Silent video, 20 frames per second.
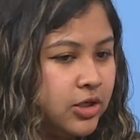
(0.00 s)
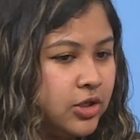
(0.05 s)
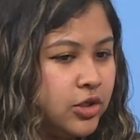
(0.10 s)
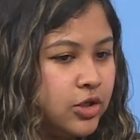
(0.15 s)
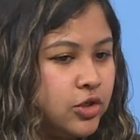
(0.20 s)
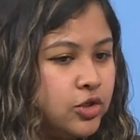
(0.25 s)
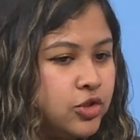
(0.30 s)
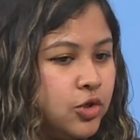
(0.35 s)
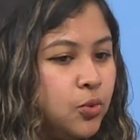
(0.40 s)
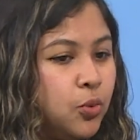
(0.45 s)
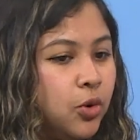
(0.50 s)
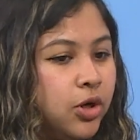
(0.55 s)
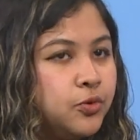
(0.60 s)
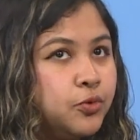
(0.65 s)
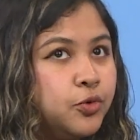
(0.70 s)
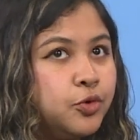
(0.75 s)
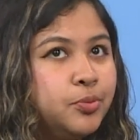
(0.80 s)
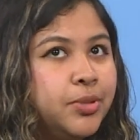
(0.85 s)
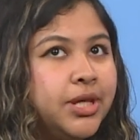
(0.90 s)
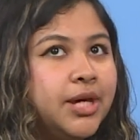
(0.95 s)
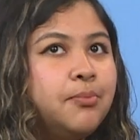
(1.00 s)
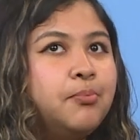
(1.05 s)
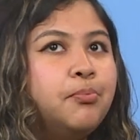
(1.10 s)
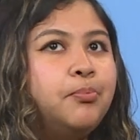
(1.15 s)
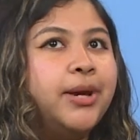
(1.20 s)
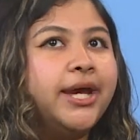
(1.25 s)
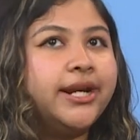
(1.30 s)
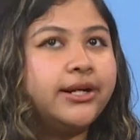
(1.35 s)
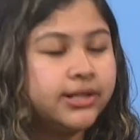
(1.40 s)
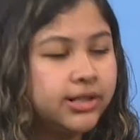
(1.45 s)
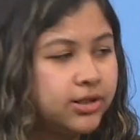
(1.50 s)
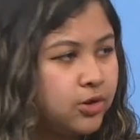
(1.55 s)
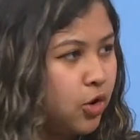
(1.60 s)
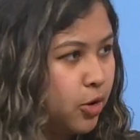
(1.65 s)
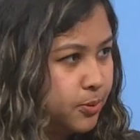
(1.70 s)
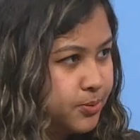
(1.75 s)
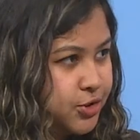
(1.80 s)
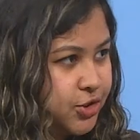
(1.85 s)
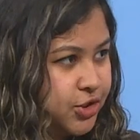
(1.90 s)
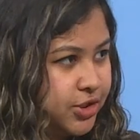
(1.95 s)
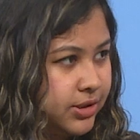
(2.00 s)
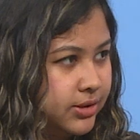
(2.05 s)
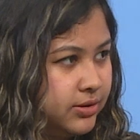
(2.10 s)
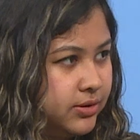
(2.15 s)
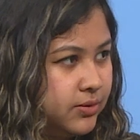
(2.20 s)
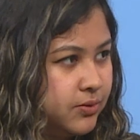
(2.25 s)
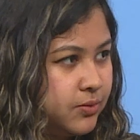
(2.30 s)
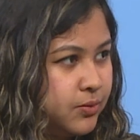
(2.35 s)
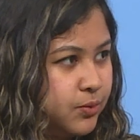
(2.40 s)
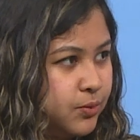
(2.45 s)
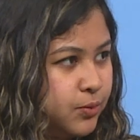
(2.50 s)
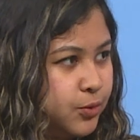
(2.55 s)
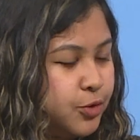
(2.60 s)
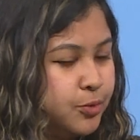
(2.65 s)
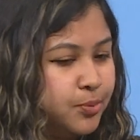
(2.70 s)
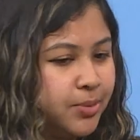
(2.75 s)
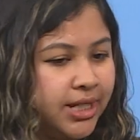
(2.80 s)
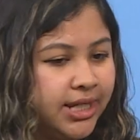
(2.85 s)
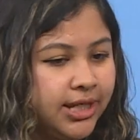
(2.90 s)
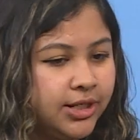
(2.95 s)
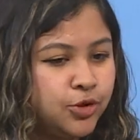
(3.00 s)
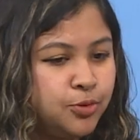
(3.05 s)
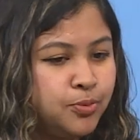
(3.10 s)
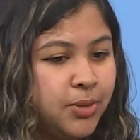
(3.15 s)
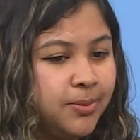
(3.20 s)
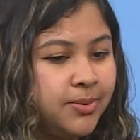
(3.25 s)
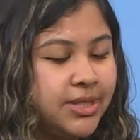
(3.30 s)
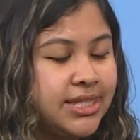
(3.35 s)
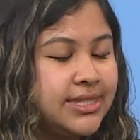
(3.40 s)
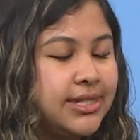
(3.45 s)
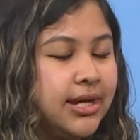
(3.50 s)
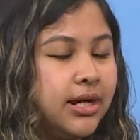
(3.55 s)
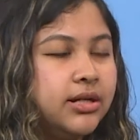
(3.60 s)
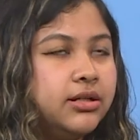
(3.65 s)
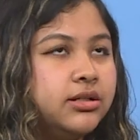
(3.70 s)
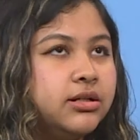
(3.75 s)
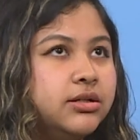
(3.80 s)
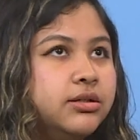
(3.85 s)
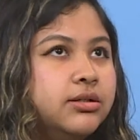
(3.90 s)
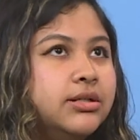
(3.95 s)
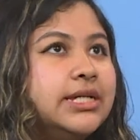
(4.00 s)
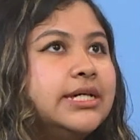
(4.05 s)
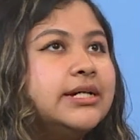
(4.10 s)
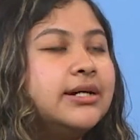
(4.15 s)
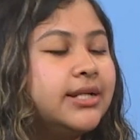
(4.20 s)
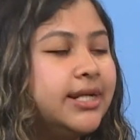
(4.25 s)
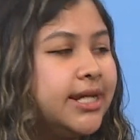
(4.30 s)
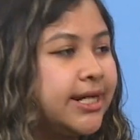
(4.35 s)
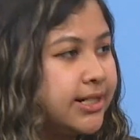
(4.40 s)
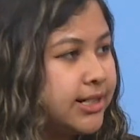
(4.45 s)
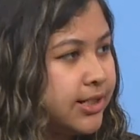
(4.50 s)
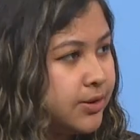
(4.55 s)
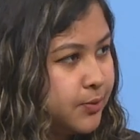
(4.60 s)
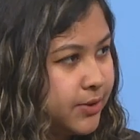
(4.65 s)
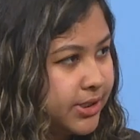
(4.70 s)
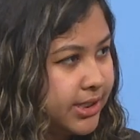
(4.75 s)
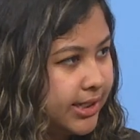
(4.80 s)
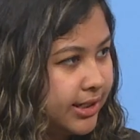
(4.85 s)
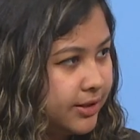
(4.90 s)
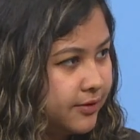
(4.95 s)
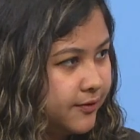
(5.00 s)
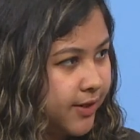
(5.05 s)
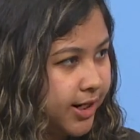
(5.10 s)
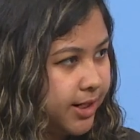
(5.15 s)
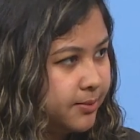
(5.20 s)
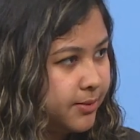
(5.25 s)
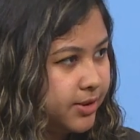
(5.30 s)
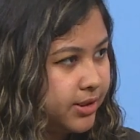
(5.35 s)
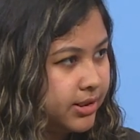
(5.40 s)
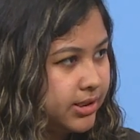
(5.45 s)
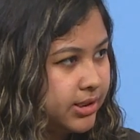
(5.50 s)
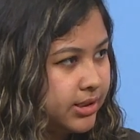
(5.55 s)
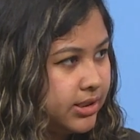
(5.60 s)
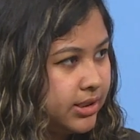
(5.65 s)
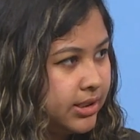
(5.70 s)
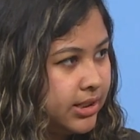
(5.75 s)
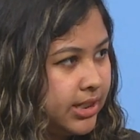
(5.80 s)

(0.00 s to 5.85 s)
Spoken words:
So what would be a better option would be to maybe start reconnecting with the environment.